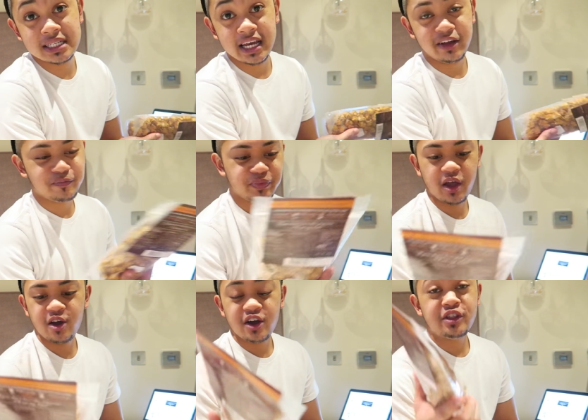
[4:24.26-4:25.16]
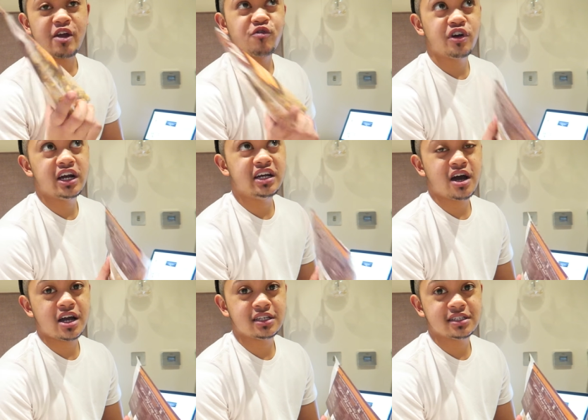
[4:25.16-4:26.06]
whiskey. They're really
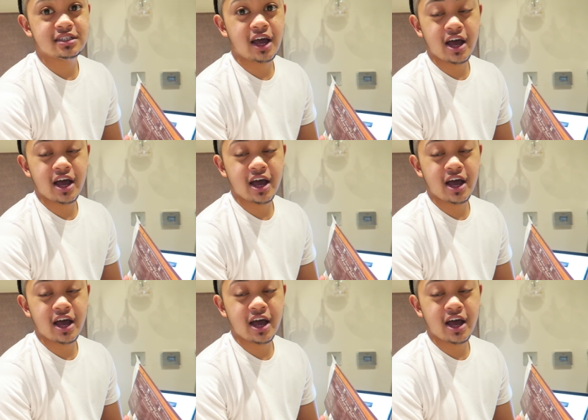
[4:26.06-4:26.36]
nice.